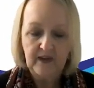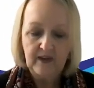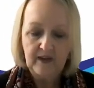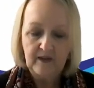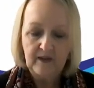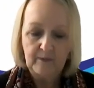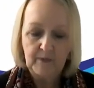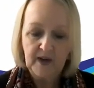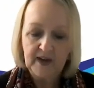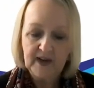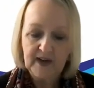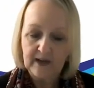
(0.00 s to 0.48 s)

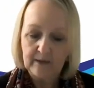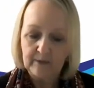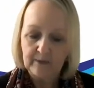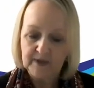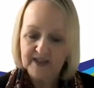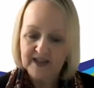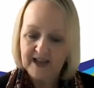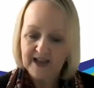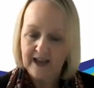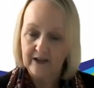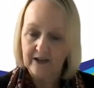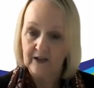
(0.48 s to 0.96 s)
My name
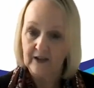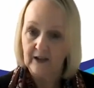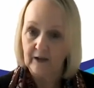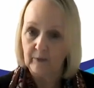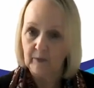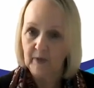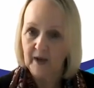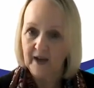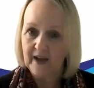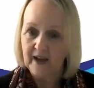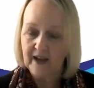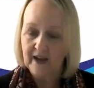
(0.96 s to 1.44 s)
is Kathleen
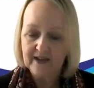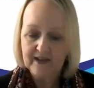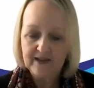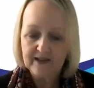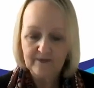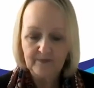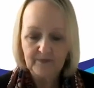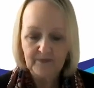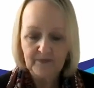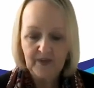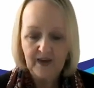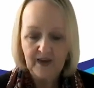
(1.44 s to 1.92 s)
Baird.
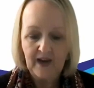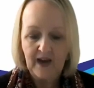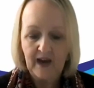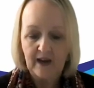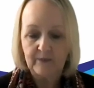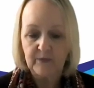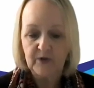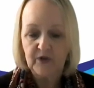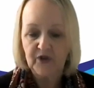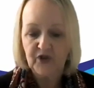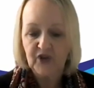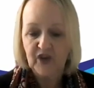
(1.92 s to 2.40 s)

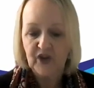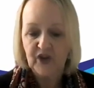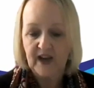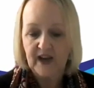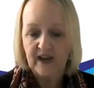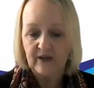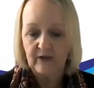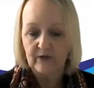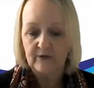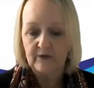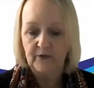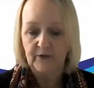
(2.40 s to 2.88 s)
I'm the
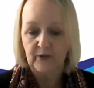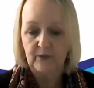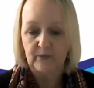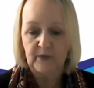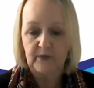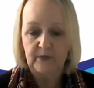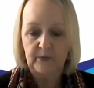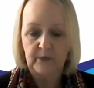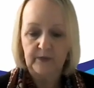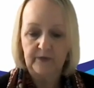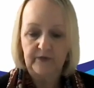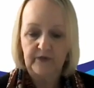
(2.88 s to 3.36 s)
chair of the
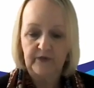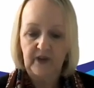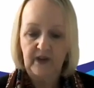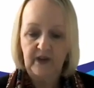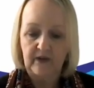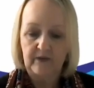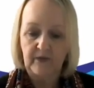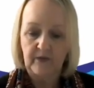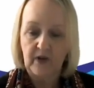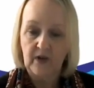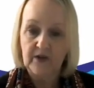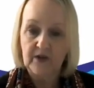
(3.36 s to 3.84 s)
Midwifery
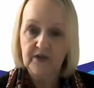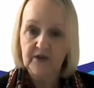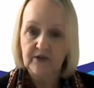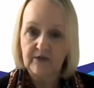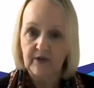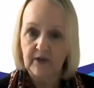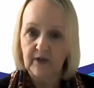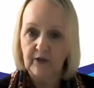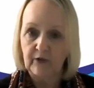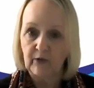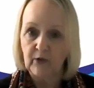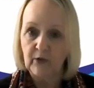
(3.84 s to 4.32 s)

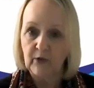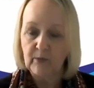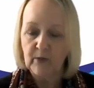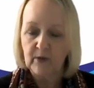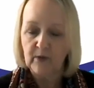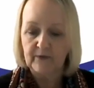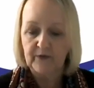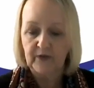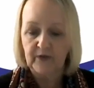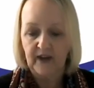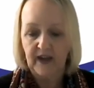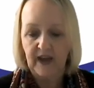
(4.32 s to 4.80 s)
Advisory Group
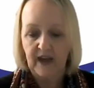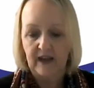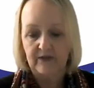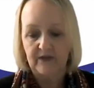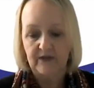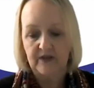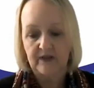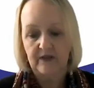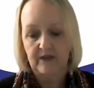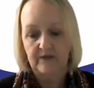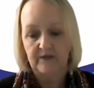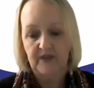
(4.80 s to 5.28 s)
of the
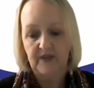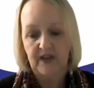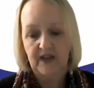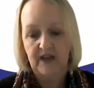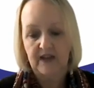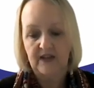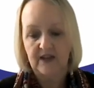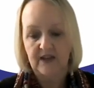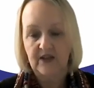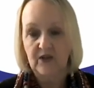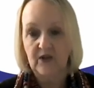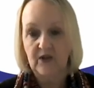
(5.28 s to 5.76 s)
Council of
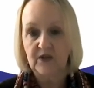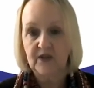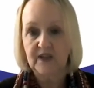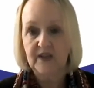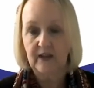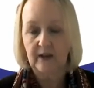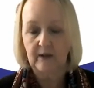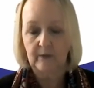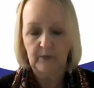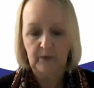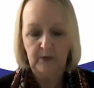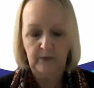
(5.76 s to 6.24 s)
Deans
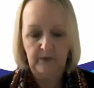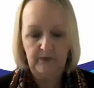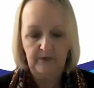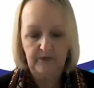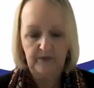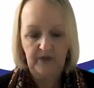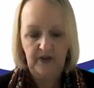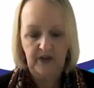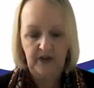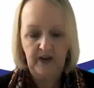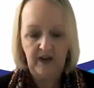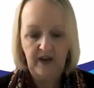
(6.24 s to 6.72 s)
Nursing and
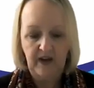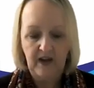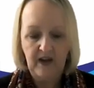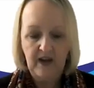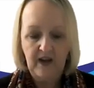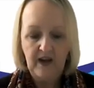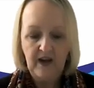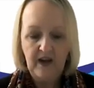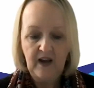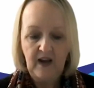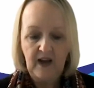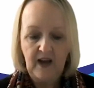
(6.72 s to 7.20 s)
Midwifery,
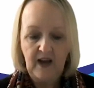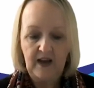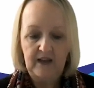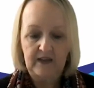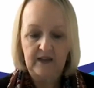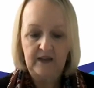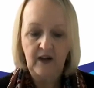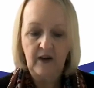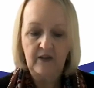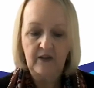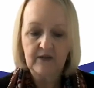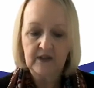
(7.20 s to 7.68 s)

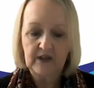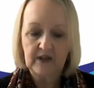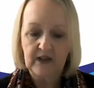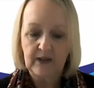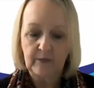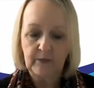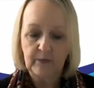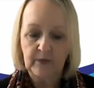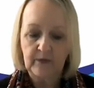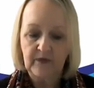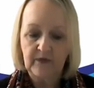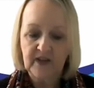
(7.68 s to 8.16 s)
and currently
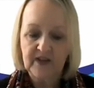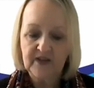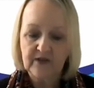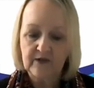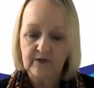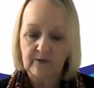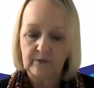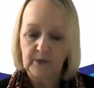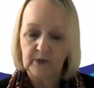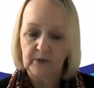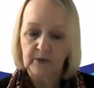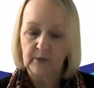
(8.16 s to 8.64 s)
Professor
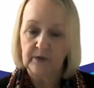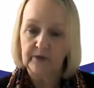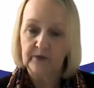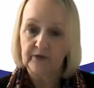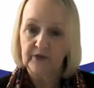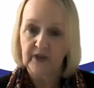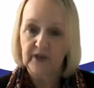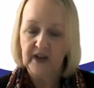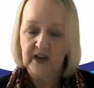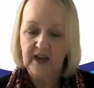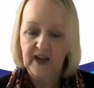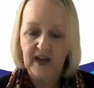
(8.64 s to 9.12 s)
of
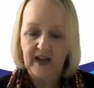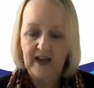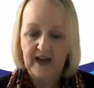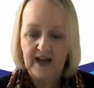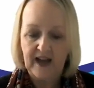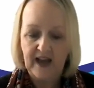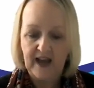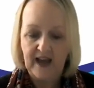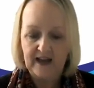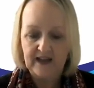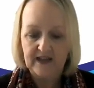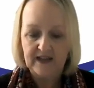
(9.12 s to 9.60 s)
Midwifery
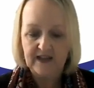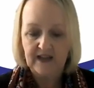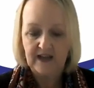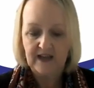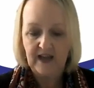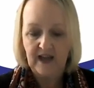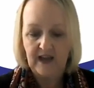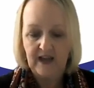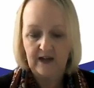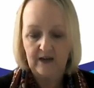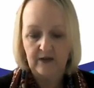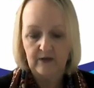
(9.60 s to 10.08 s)
and acting
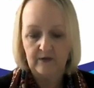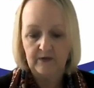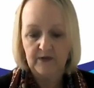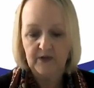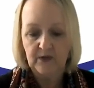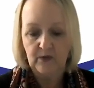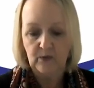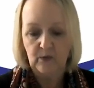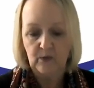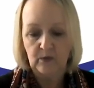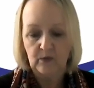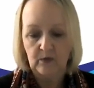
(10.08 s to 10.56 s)
head of
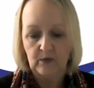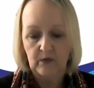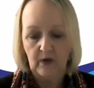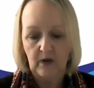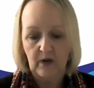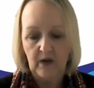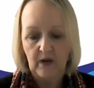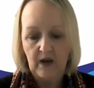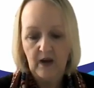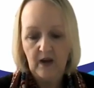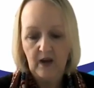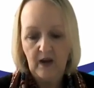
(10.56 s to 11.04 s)
school
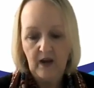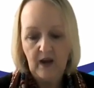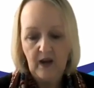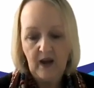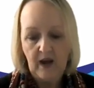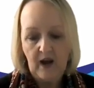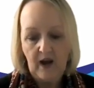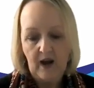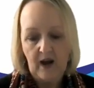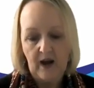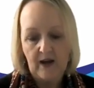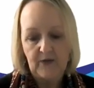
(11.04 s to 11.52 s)

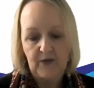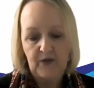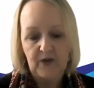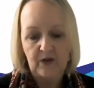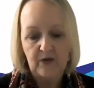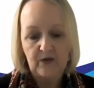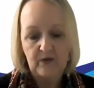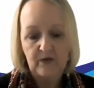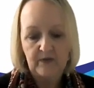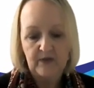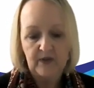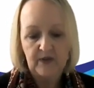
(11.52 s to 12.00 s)
at the
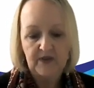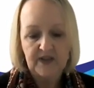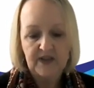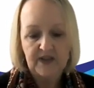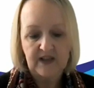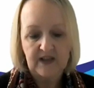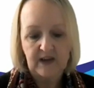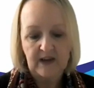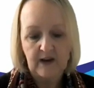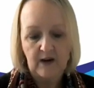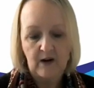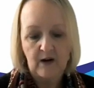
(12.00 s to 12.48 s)

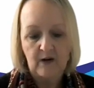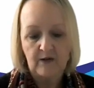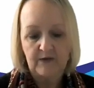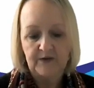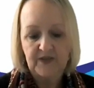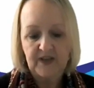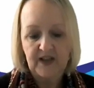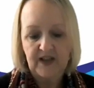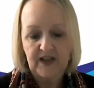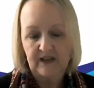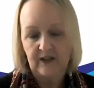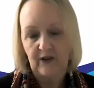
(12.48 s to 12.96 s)
University of
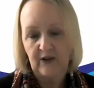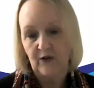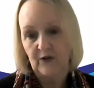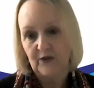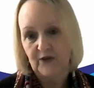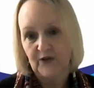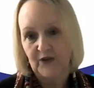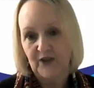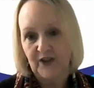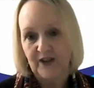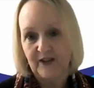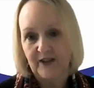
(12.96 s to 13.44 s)

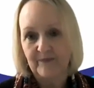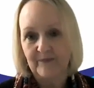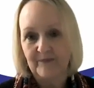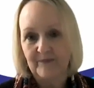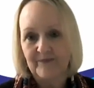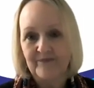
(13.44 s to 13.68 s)
Technology.